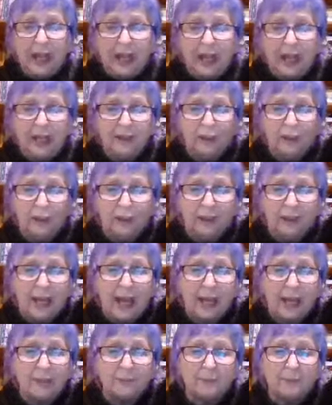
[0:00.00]
and look
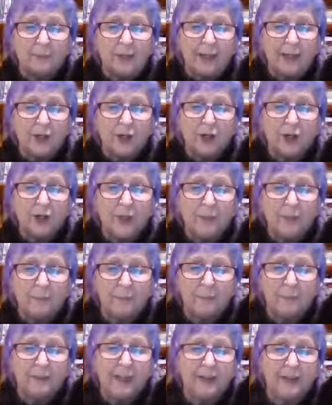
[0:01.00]
at a bigger
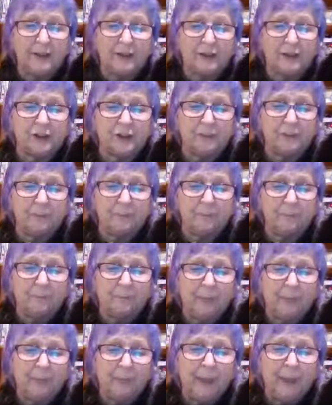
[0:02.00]
picture.
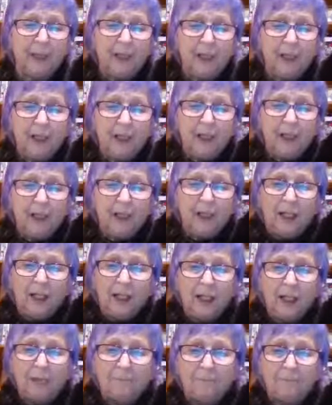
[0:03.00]

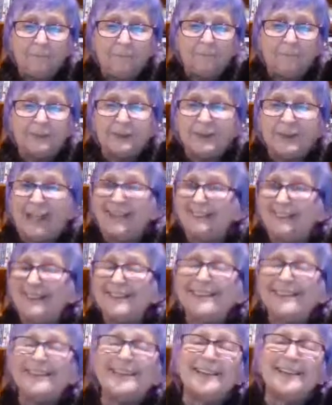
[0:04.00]
Um, and
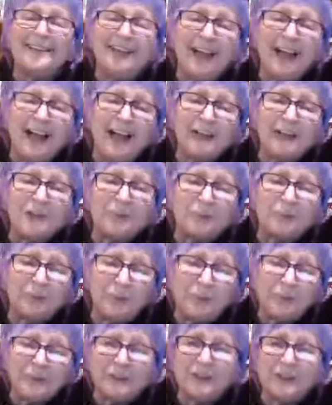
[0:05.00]
this is not
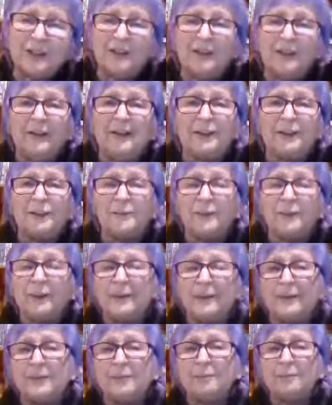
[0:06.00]
personal, it's
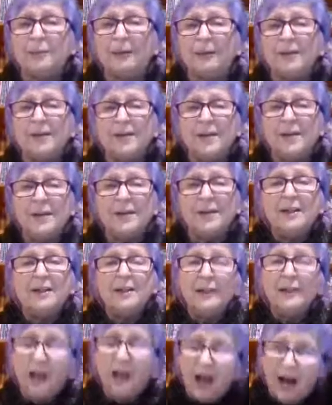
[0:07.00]
principle,
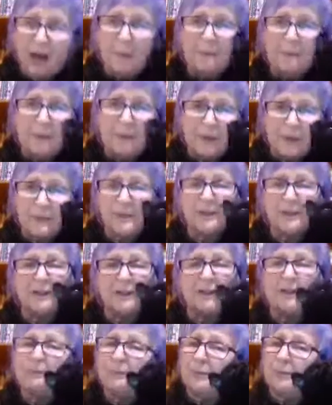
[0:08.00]
not
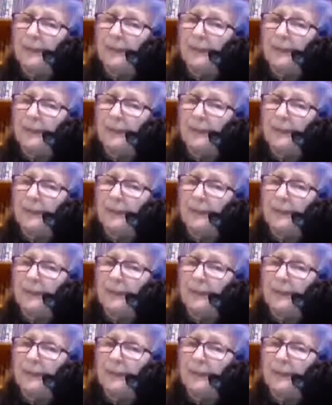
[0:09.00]
personal,